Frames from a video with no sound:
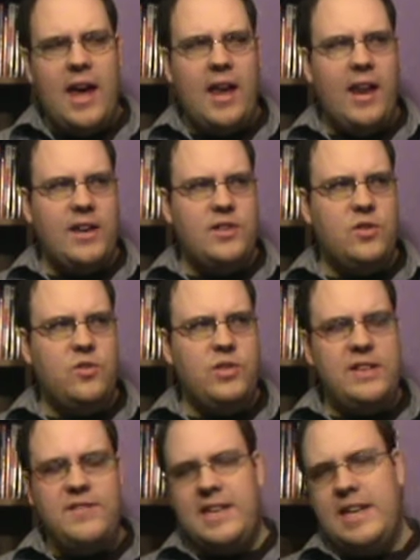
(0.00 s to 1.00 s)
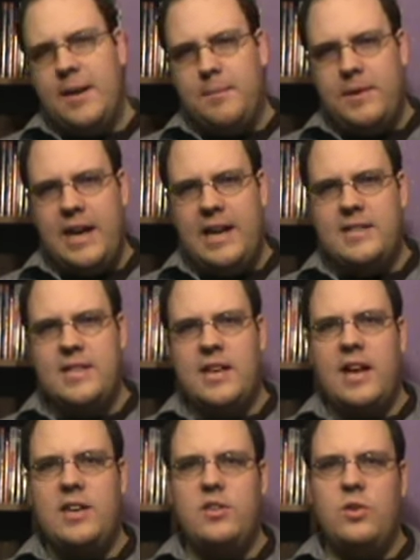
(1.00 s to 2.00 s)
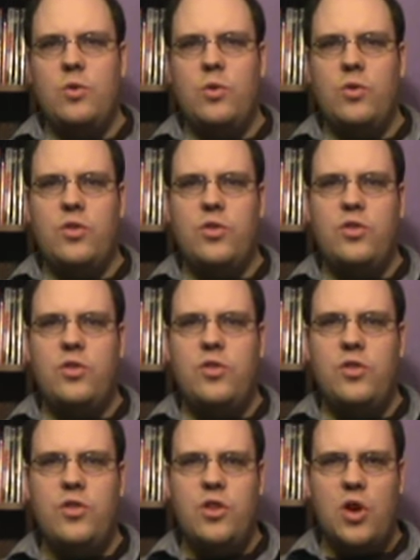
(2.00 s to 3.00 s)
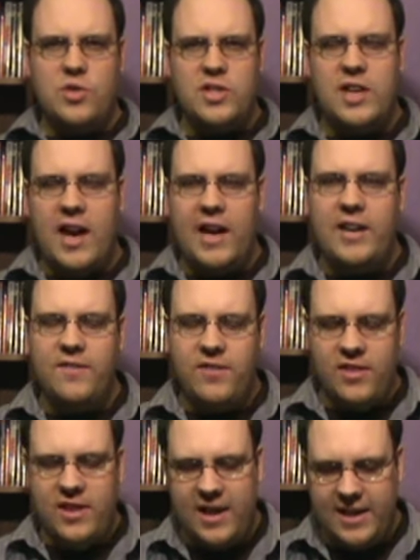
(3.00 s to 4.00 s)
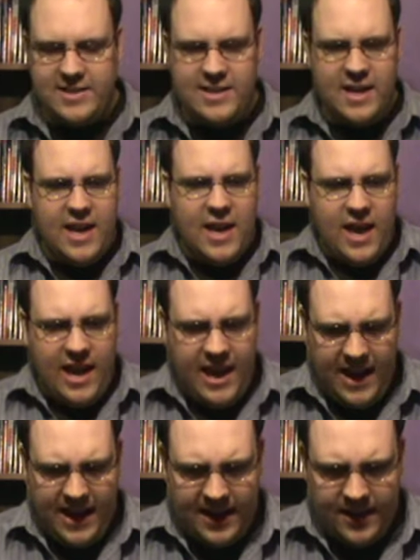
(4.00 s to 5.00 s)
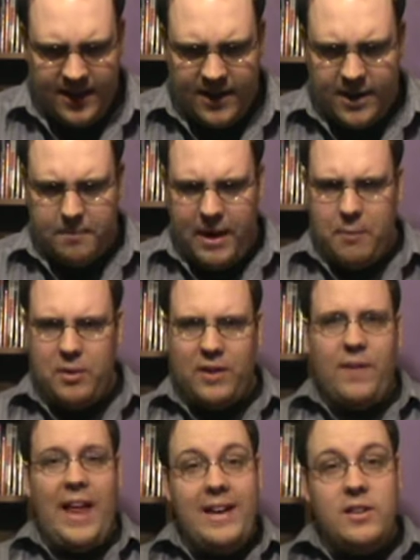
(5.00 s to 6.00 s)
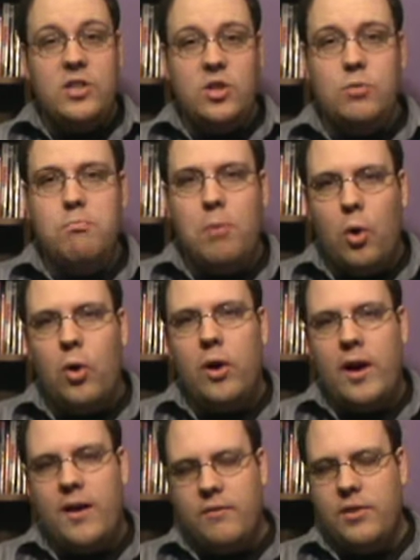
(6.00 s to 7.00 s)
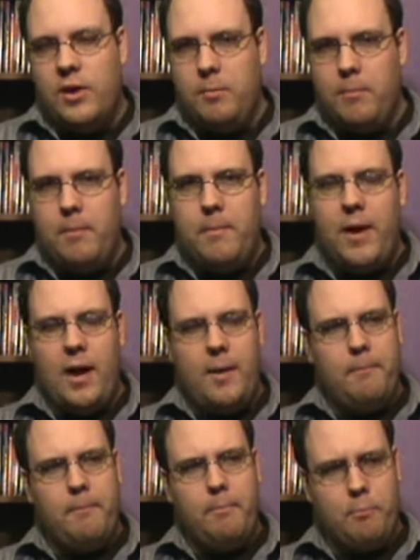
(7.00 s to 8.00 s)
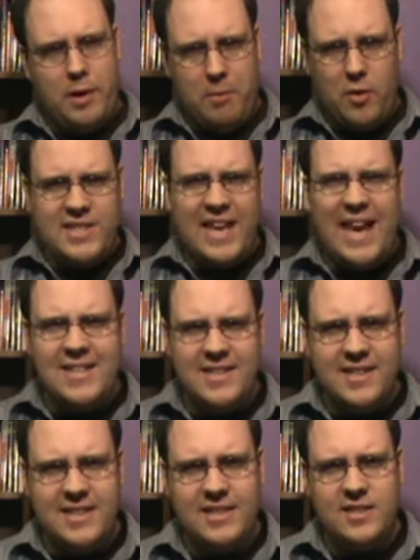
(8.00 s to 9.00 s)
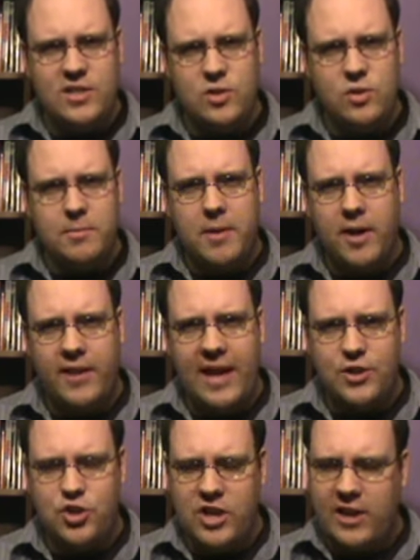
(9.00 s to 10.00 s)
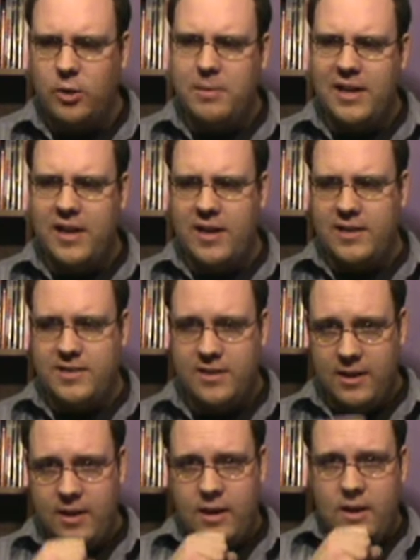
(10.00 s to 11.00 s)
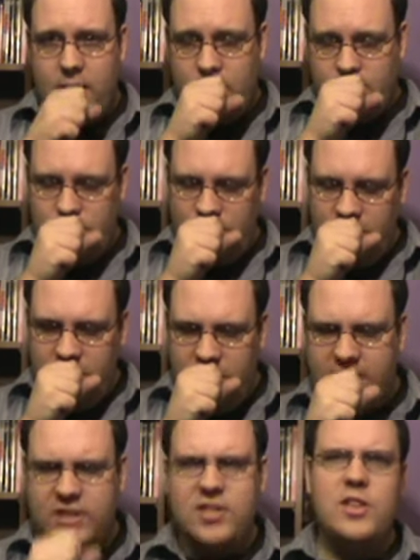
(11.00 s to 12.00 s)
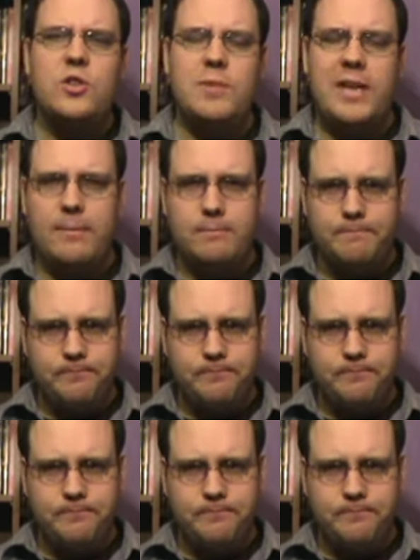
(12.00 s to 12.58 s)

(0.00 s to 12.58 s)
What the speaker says: and I do DVD updates, and I do those kind of things. And I would like to do more of them, but I'm always hesitant to do them on that channel because, I'm always hesitant